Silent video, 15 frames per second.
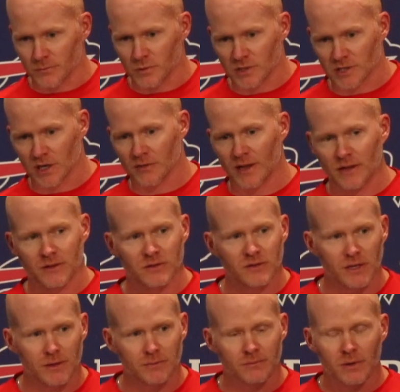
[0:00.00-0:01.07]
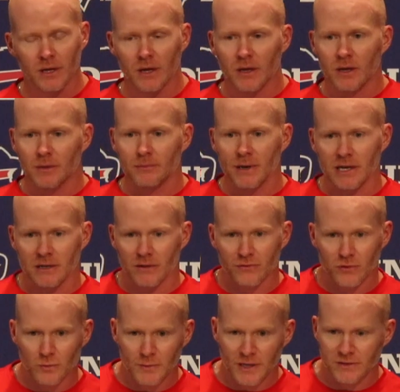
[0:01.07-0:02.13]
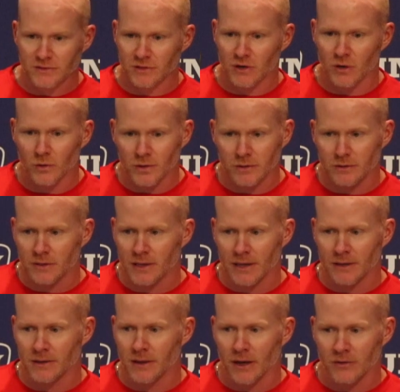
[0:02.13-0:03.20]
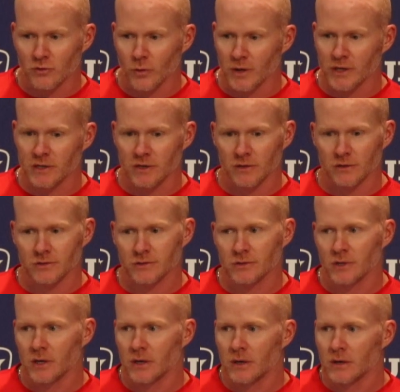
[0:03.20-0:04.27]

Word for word: we shared that in the team meeting a few minutes ago, and and uh, 20 years